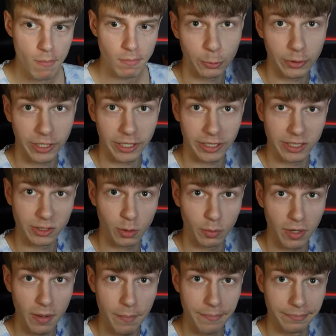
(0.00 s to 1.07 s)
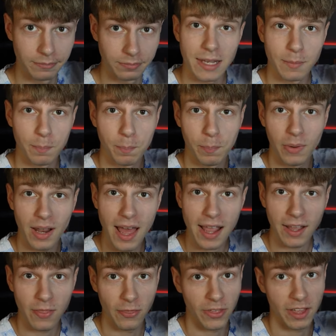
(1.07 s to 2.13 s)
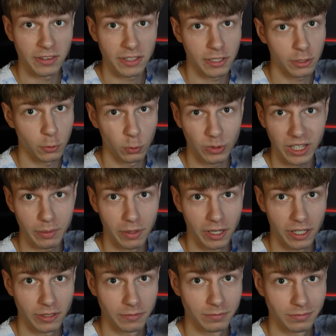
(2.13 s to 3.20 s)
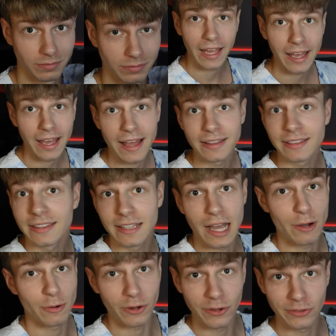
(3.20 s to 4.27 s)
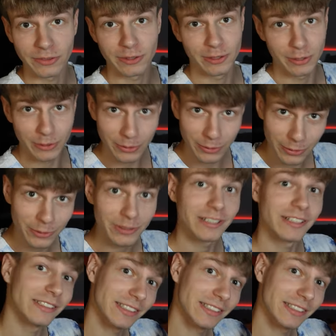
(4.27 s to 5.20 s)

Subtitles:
Tanuki yakisoba and Black Thunder cookie bar. Okay, and now on to